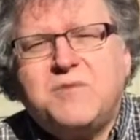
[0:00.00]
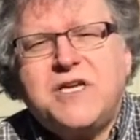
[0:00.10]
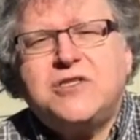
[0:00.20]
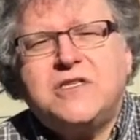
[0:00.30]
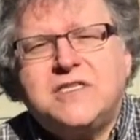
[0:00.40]

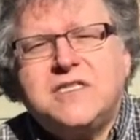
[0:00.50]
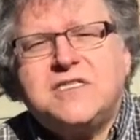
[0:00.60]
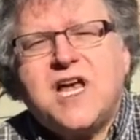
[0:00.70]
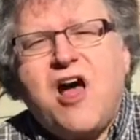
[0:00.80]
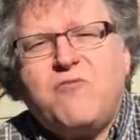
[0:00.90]
especially as a
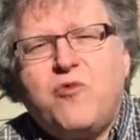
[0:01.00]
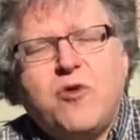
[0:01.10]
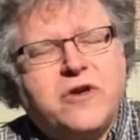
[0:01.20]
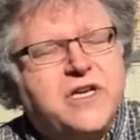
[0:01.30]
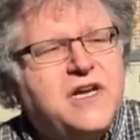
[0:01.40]

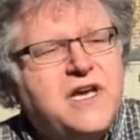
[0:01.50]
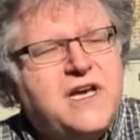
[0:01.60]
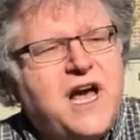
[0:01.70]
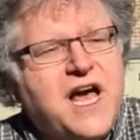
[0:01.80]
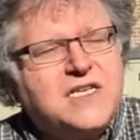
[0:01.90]
sophomore in
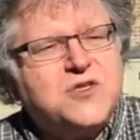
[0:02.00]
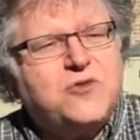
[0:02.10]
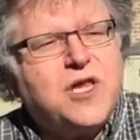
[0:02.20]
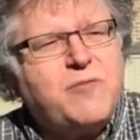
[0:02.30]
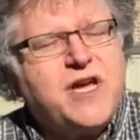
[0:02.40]
high
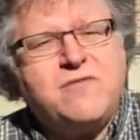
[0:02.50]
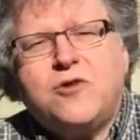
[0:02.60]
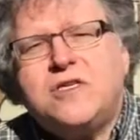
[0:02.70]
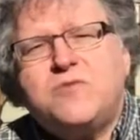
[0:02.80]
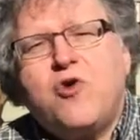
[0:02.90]
school. I may have
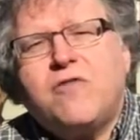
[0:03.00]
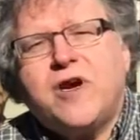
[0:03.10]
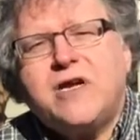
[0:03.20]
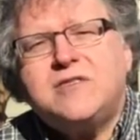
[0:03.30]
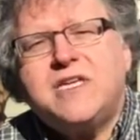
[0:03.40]
lost more
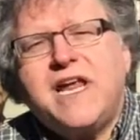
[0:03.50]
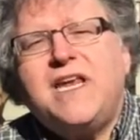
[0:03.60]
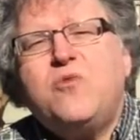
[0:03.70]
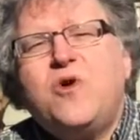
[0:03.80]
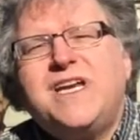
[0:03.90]
rounds than
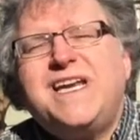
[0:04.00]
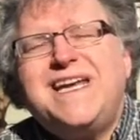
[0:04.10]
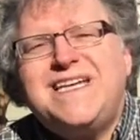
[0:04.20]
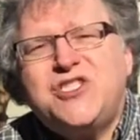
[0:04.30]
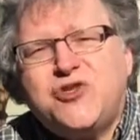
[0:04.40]
anyone in
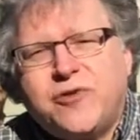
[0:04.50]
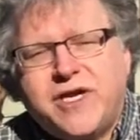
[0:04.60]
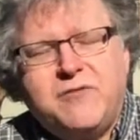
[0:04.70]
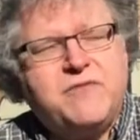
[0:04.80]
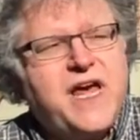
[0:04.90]

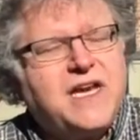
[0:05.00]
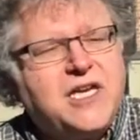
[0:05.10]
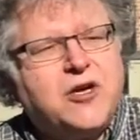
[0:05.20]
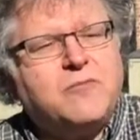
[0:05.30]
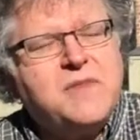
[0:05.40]
history that
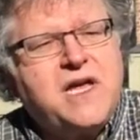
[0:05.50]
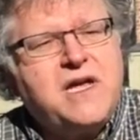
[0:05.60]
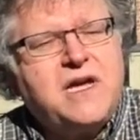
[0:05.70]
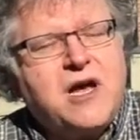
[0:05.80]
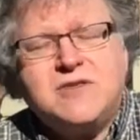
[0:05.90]
year.
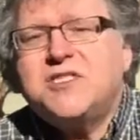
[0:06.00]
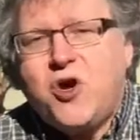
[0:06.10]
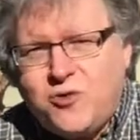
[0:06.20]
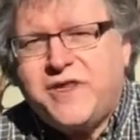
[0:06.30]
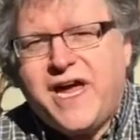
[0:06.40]
I was
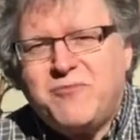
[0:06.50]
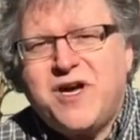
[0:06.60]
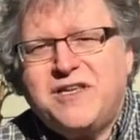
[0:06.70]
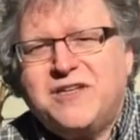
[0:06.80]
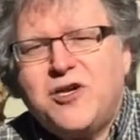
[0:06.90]
told that
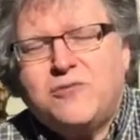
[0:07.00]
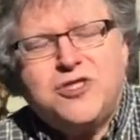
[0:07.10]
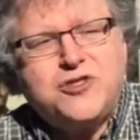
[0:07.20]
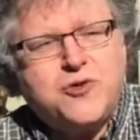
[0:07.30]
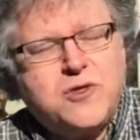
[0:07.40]
by the
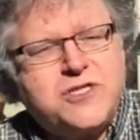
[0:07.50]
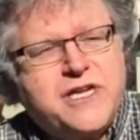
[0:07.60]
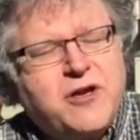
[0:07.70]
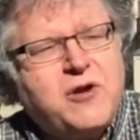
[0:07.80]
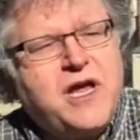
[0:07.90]
coach at
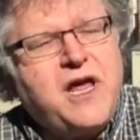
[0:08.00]
Georgetown.